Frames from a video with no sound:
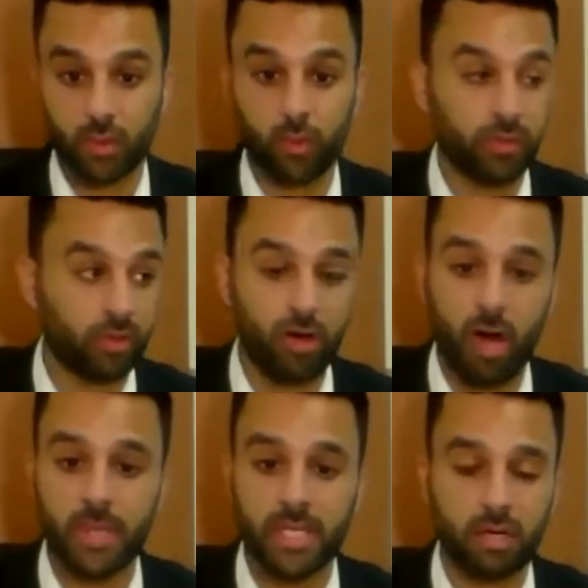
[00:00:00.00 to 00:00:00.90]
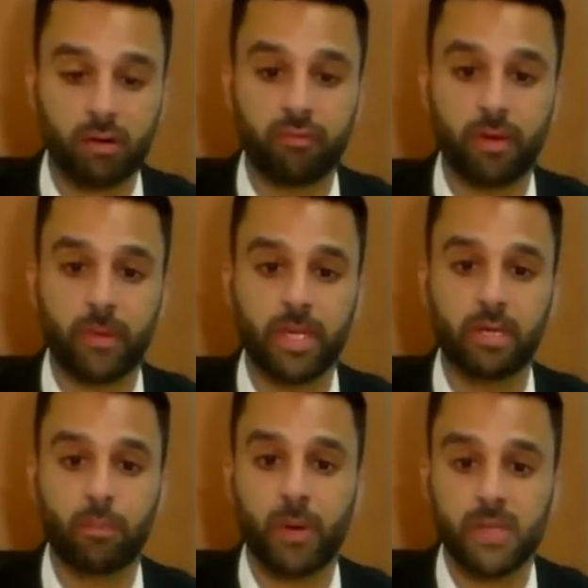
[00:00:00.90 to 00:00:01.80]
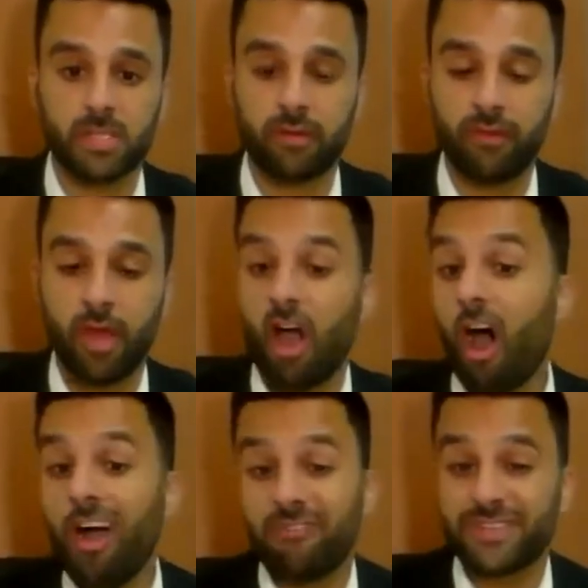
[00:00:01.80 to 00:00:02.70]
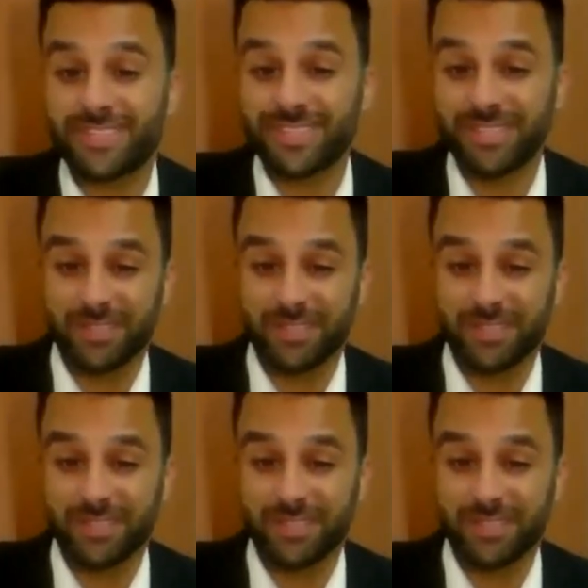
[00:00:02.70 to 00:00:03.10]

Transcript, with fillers: So the comments are very uh, positive. Obviously,